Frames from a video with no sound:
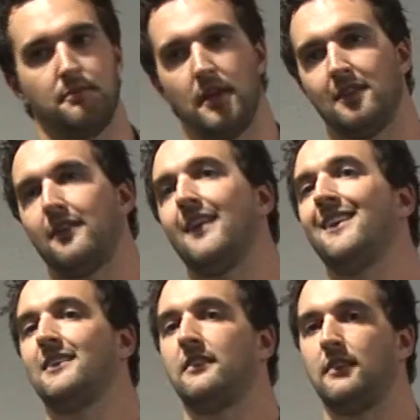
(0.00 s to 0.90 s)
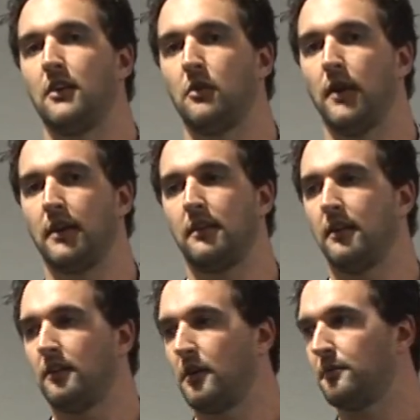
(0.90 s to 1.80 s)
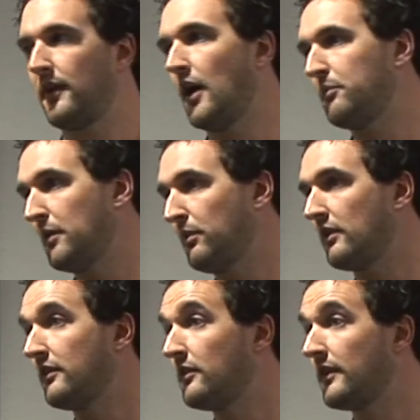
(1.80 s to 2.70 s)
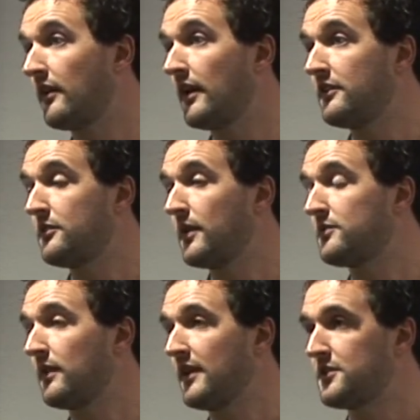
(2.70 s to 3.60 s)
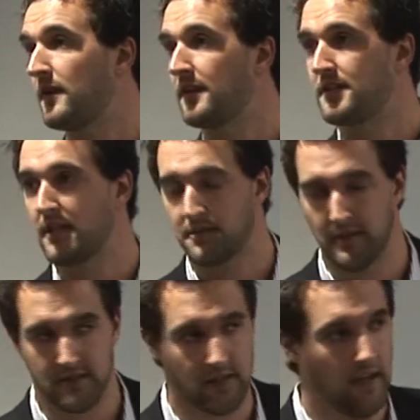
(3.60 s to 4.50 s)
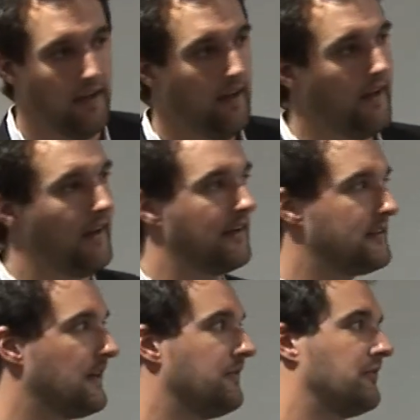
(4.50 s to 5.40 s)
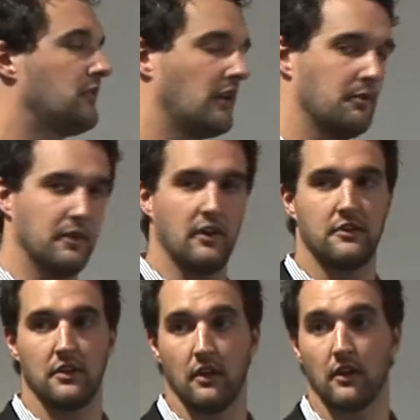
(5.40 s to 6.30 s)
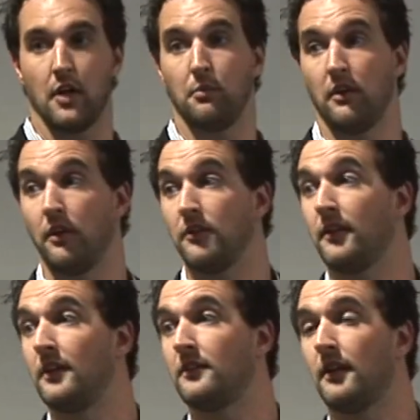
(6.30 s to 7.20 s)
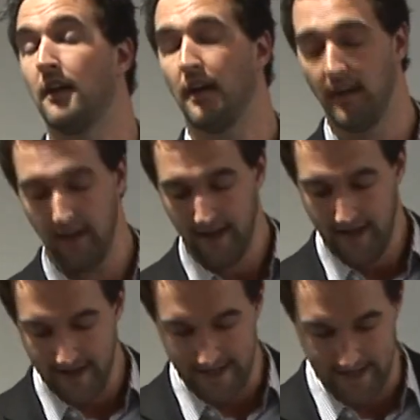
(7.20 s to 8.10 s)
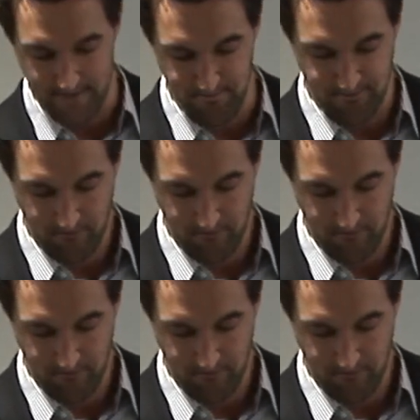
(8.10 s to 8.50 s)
things that they'd like to see corrected in terms of how people are doing their H2S release rate assessments, and so I'm going to be touching on a couple of those things today. Yeah,